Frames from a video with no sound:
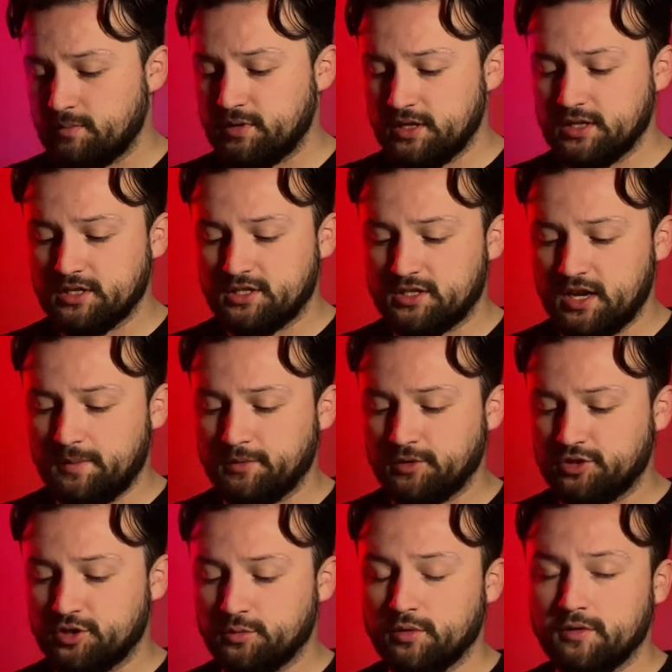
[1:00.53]
me this saber
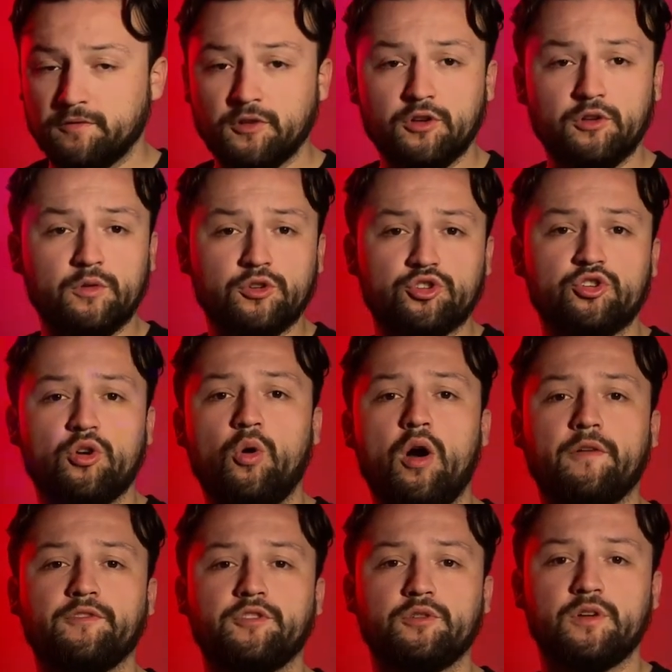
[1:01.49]
to review and show
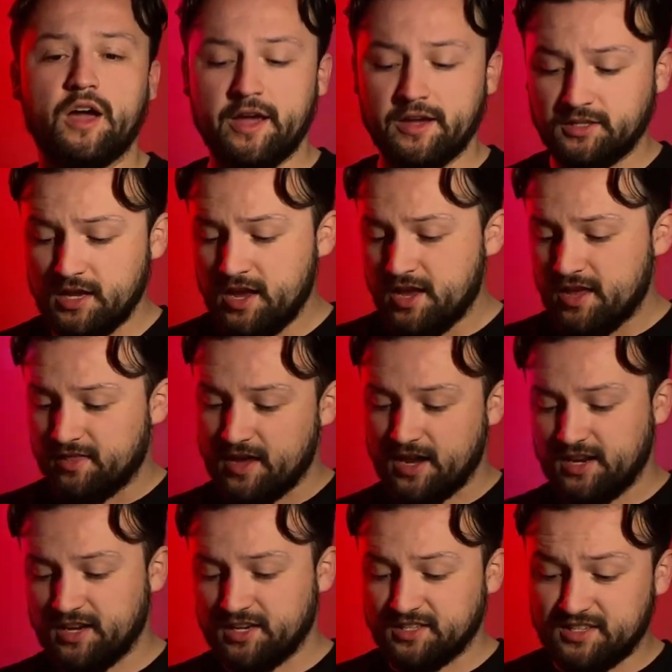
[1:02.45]
off to you guys that
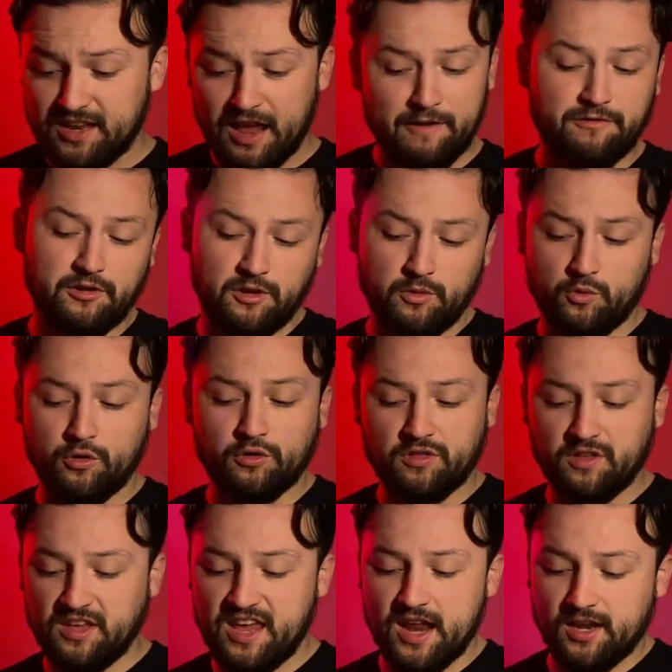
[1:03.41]
it is definitely worth
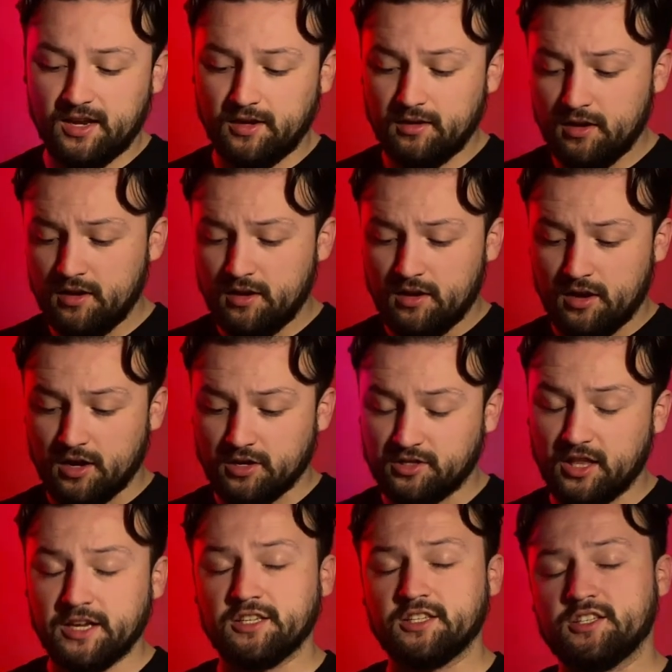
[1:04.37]
getting a
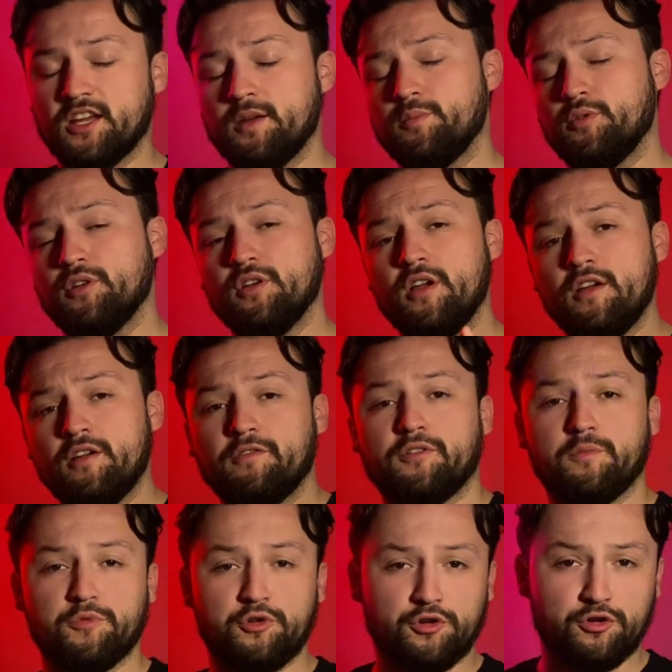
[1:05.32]
lightsaber
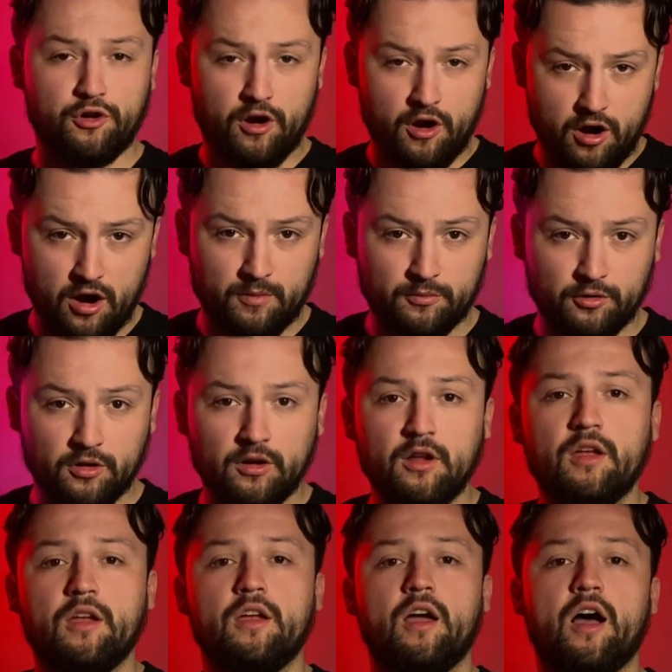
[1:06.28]
from Nerd Armour.
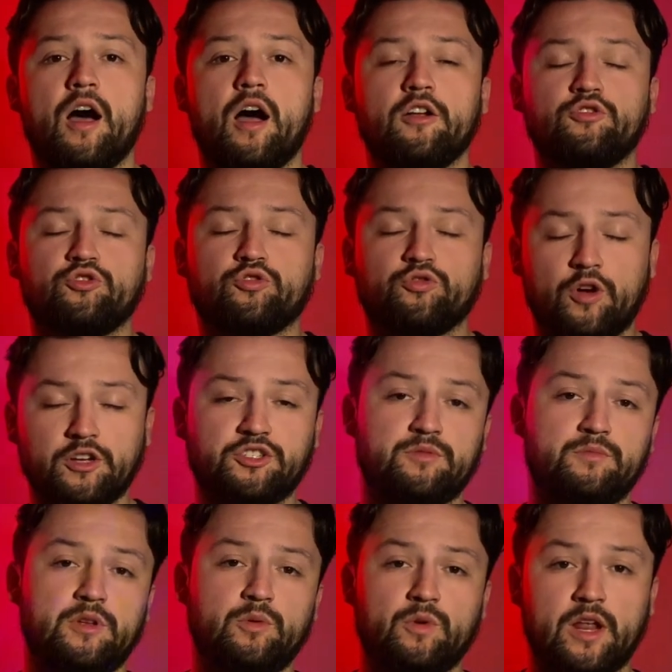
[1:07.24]

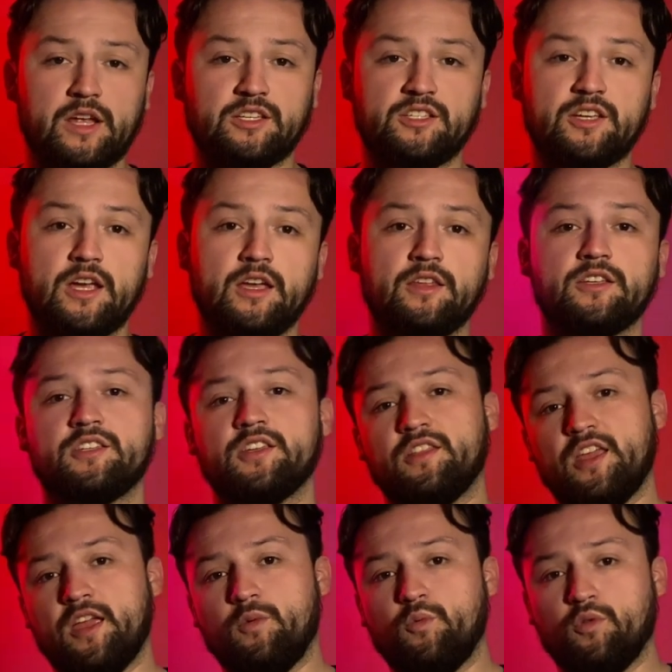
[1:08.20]
Trust me when I say this,
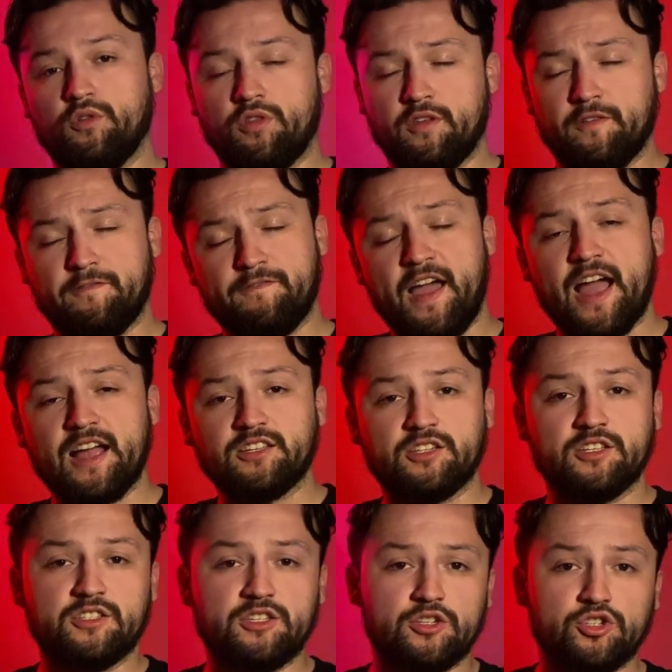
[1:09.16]
they were the
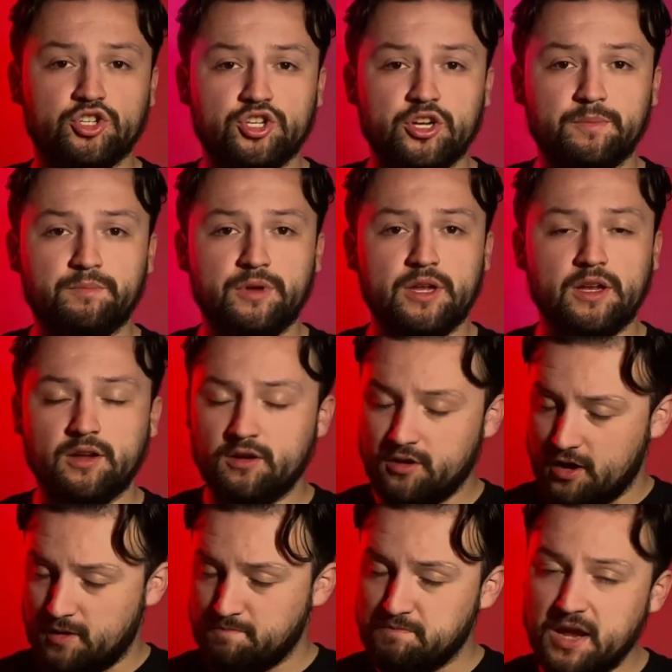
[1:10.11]
fastest in shipping,
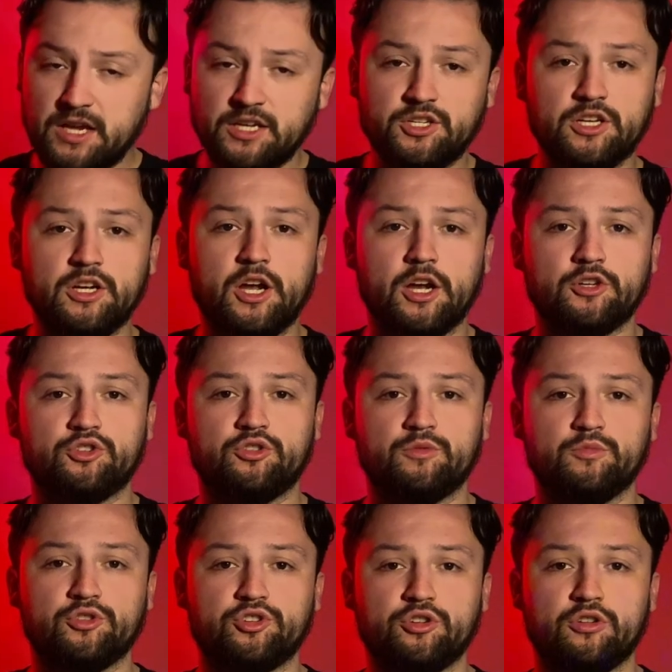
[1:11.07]
amazing
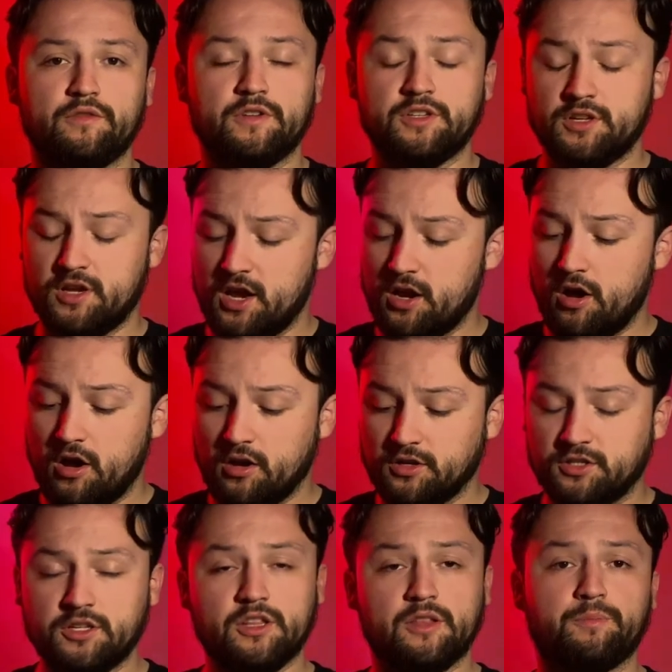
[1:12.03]
customer service, and
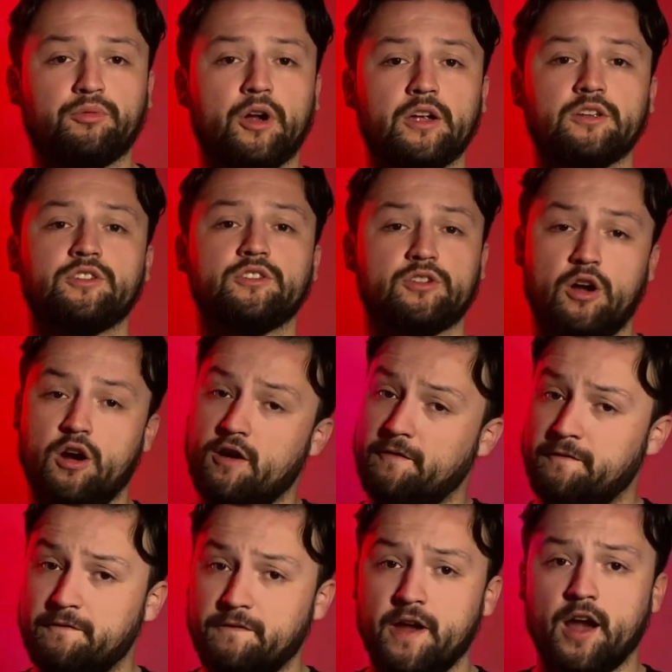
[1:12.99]
honestly the prices are
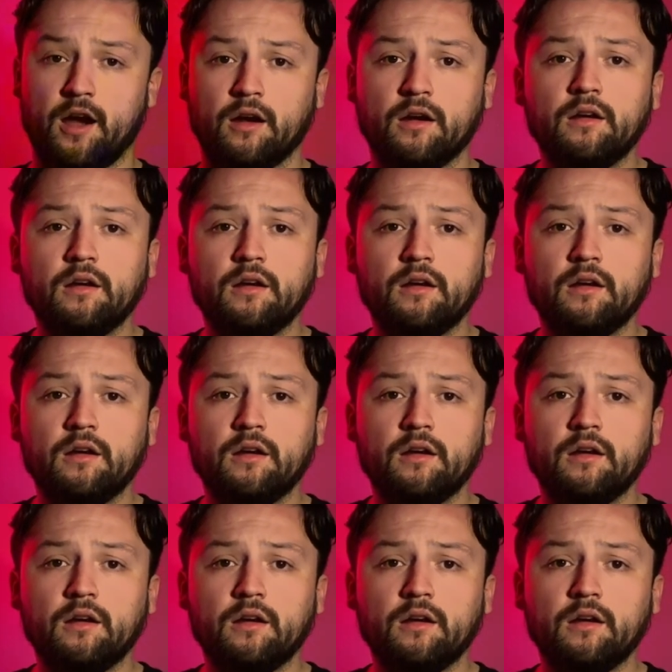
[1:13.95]
fair.